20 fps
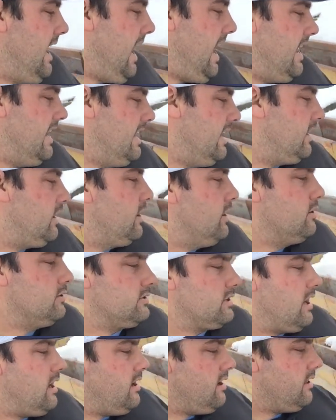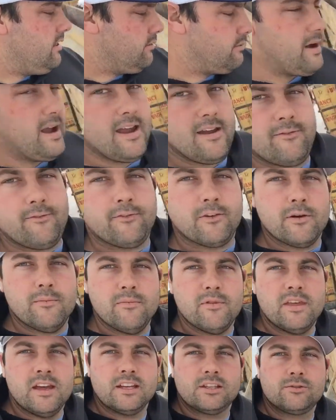and it goes all the way
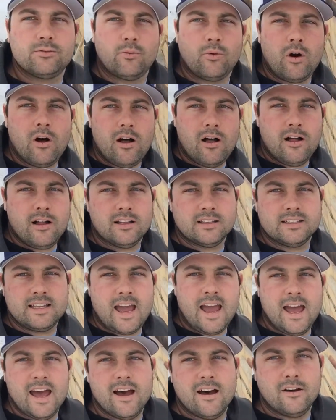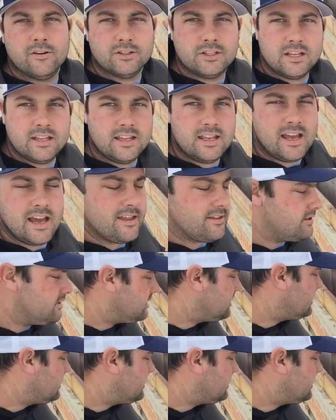from this wall down to the other